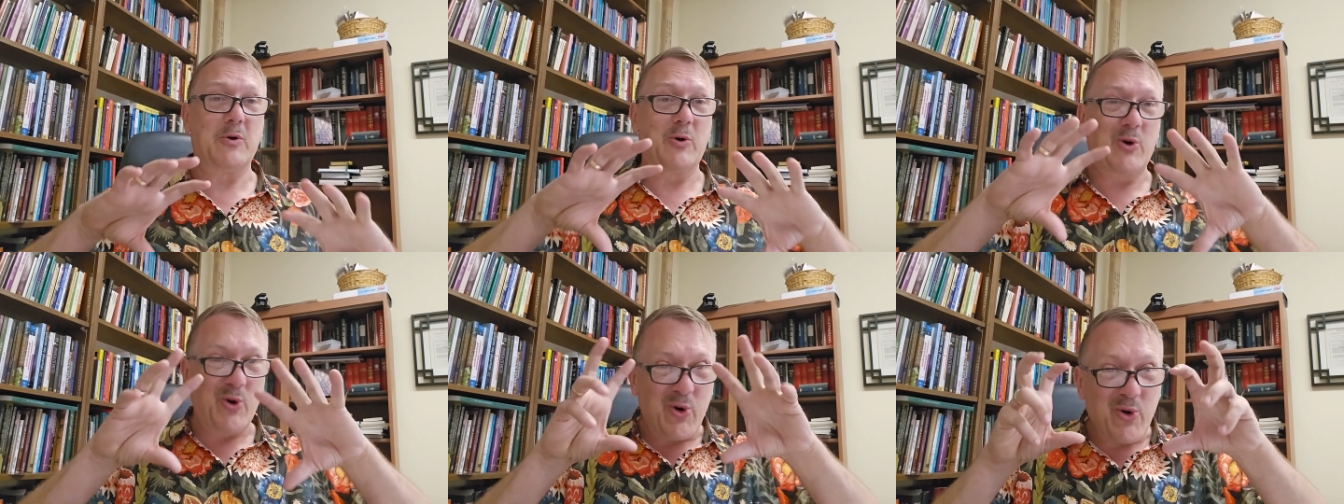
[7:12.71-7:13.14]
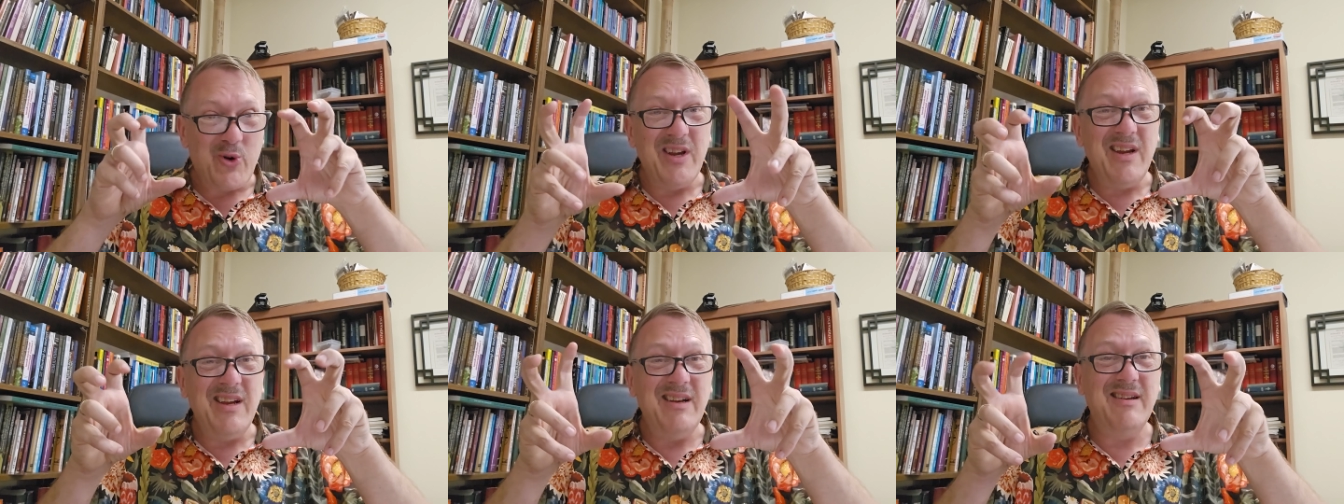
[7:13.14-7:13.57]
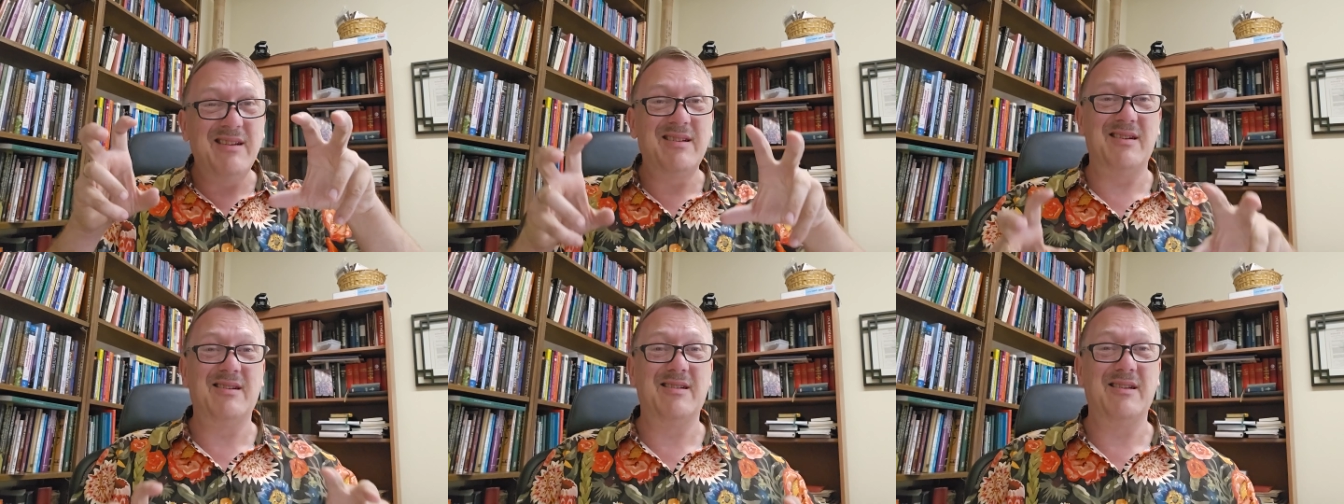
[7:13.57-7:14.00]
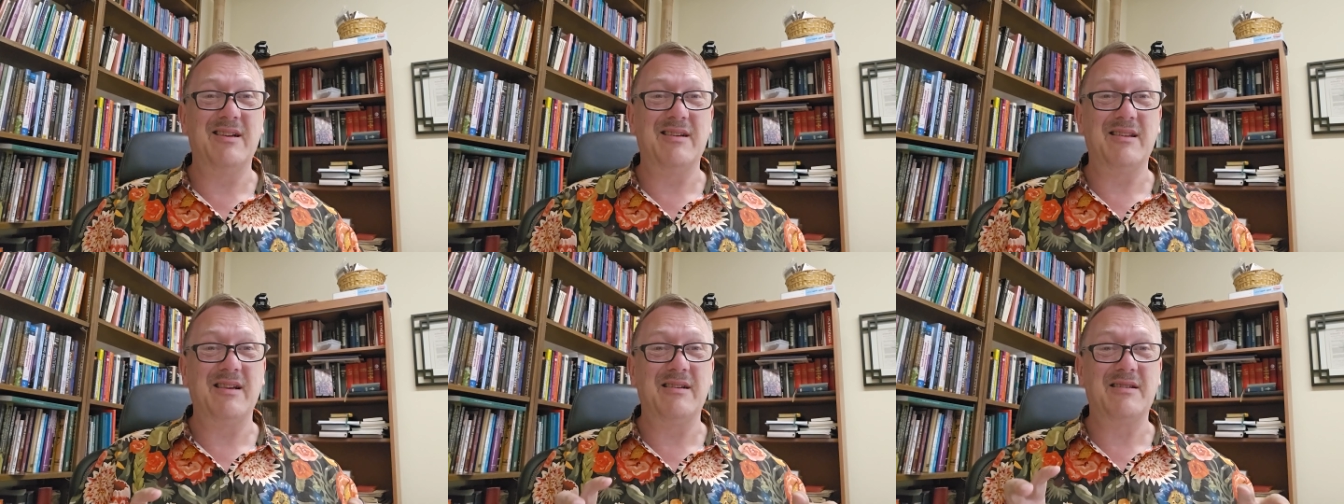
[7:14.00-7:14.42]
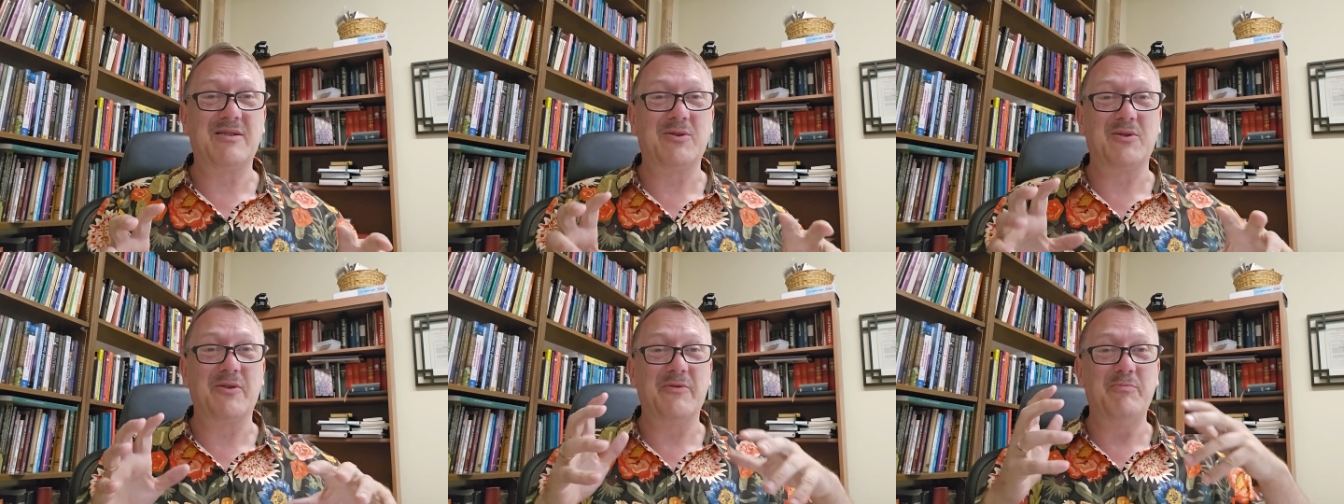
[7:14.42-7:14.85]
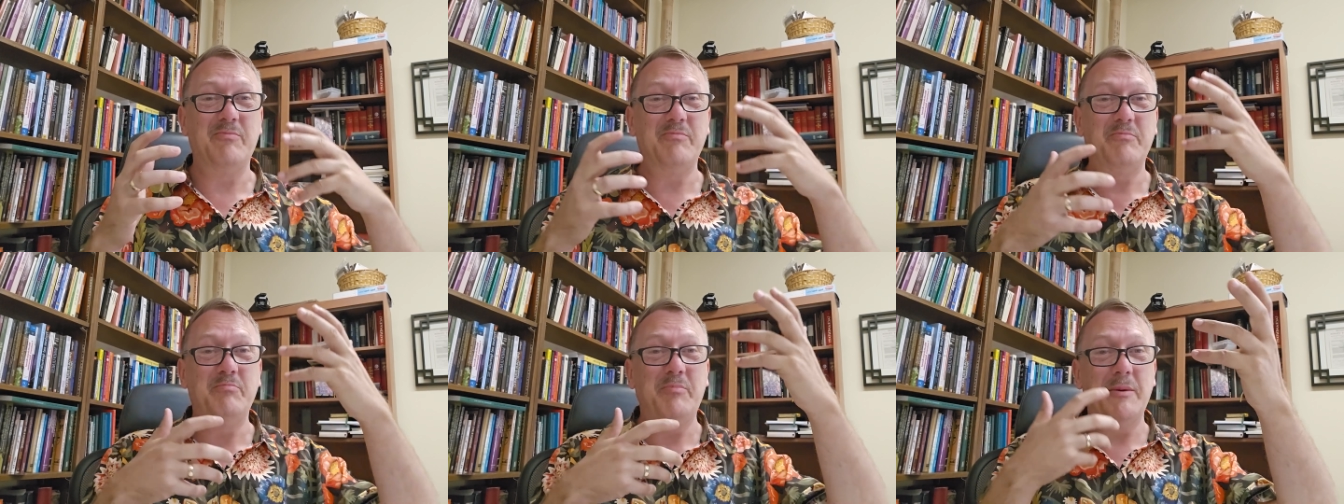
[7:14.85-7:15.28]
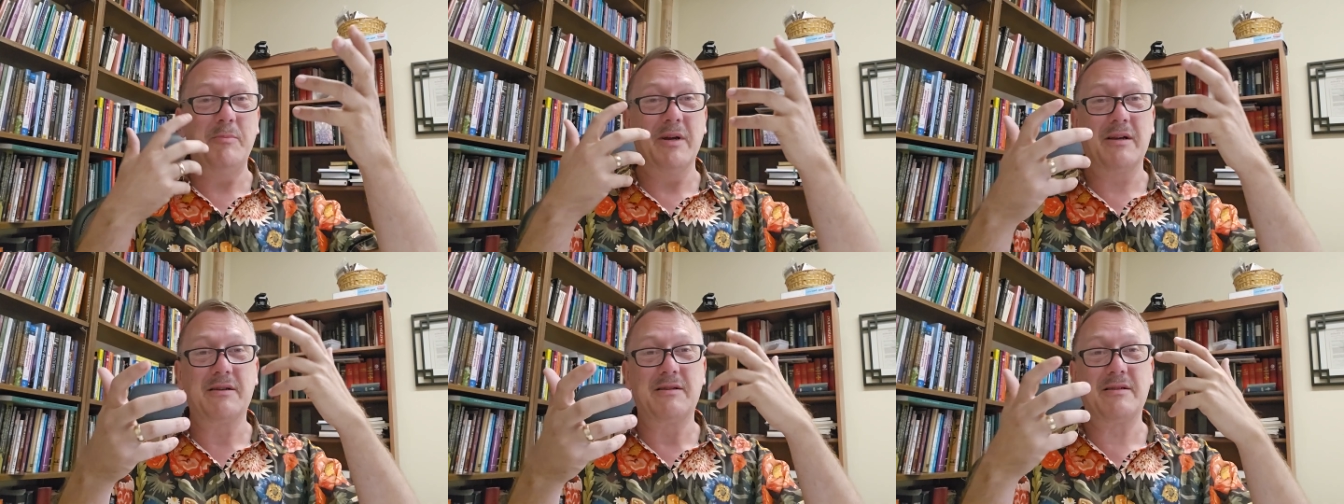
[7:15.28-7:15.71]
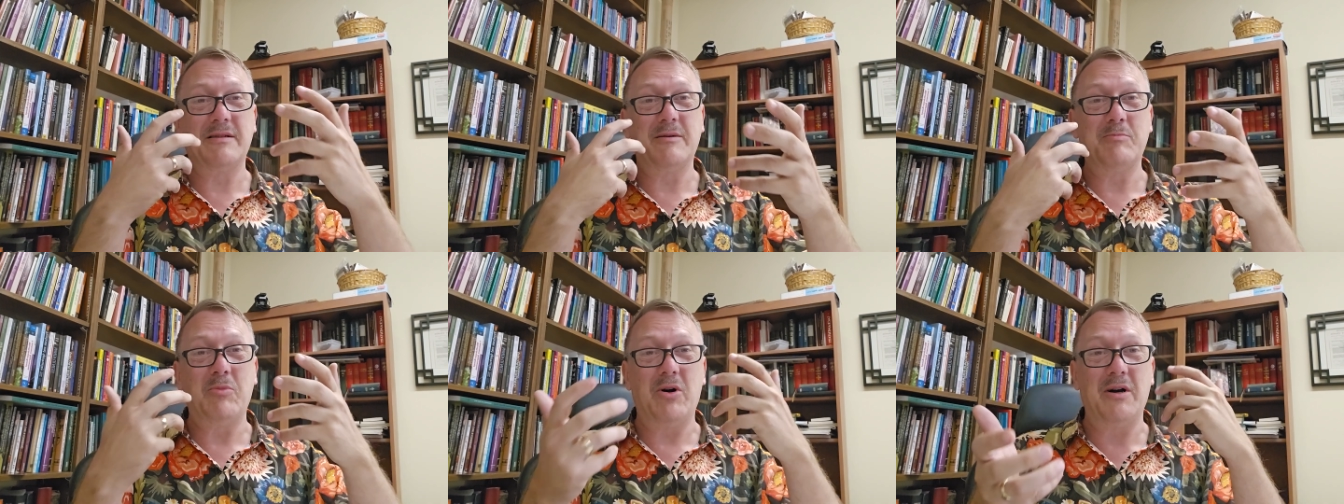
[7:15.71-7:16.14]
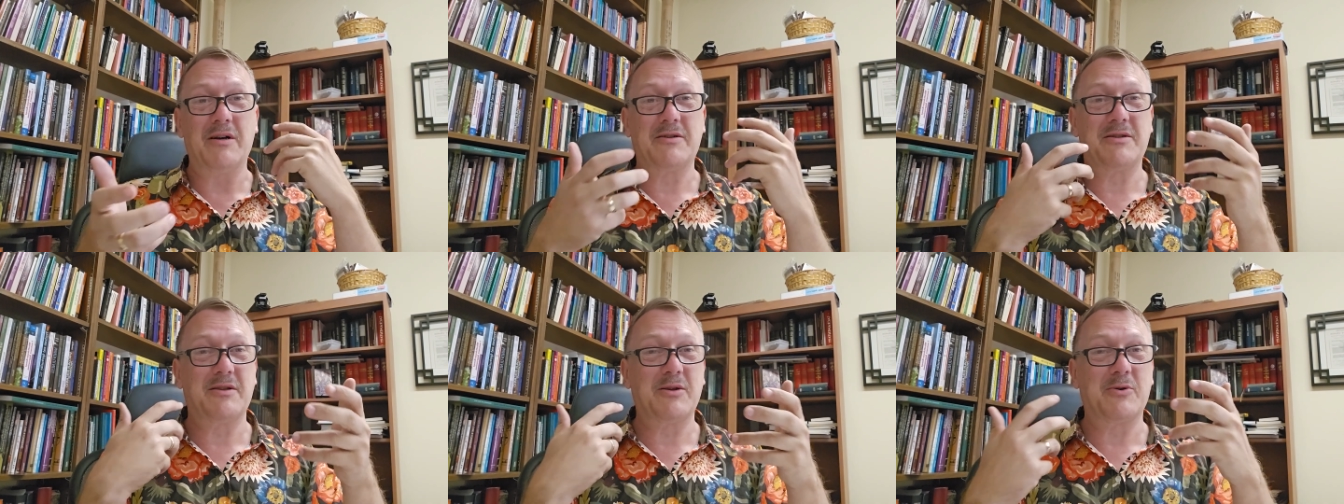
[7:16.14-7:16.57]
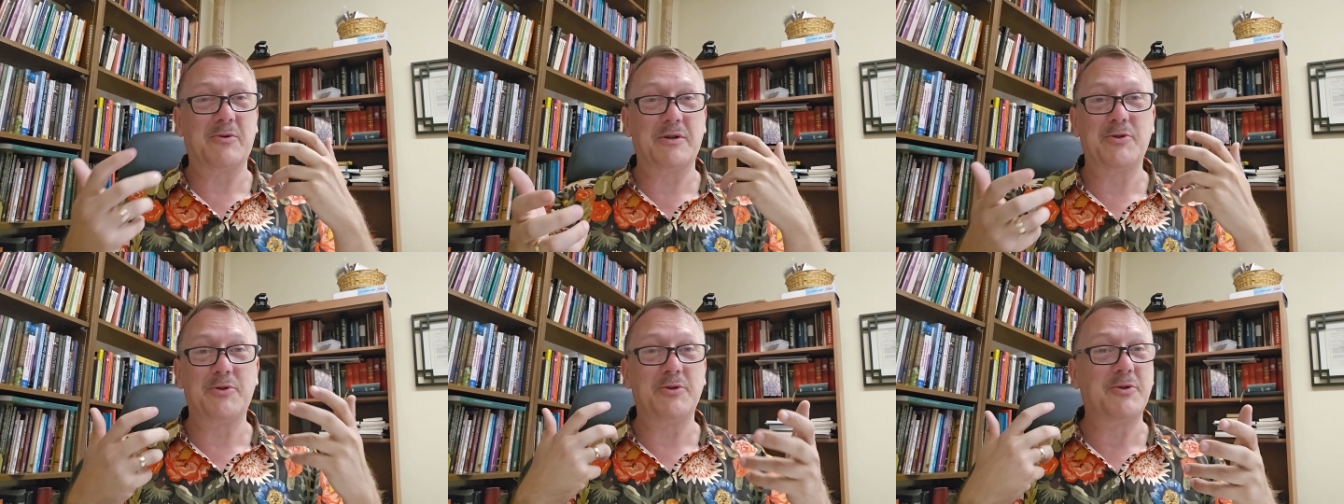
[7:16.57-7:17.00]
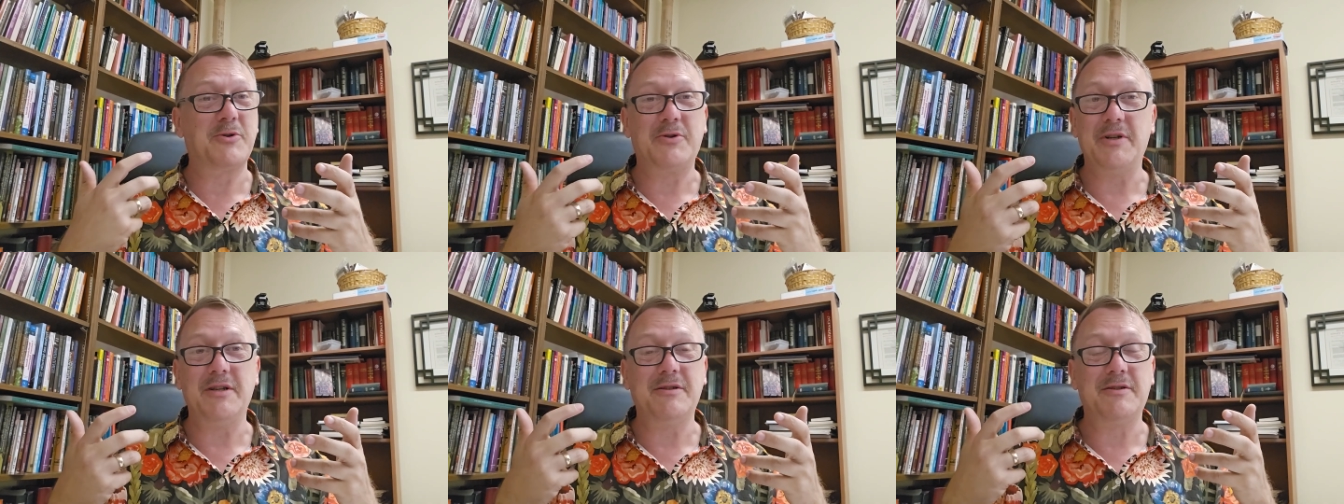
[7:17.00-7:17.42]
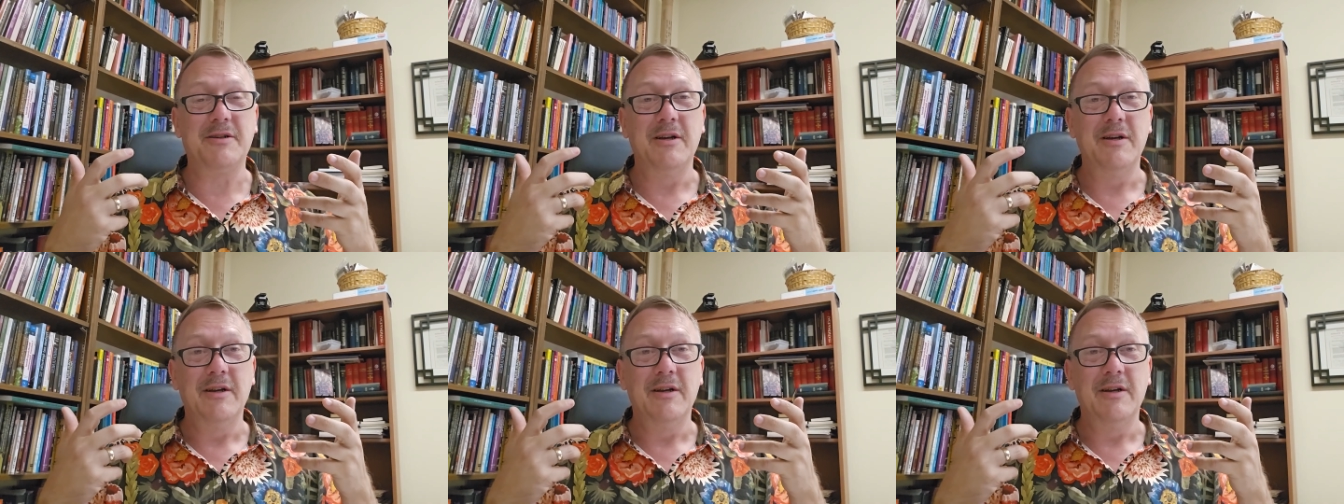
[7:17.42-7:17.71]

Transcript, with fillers: creed that, that sort of mimics and mocks the Christian creeds.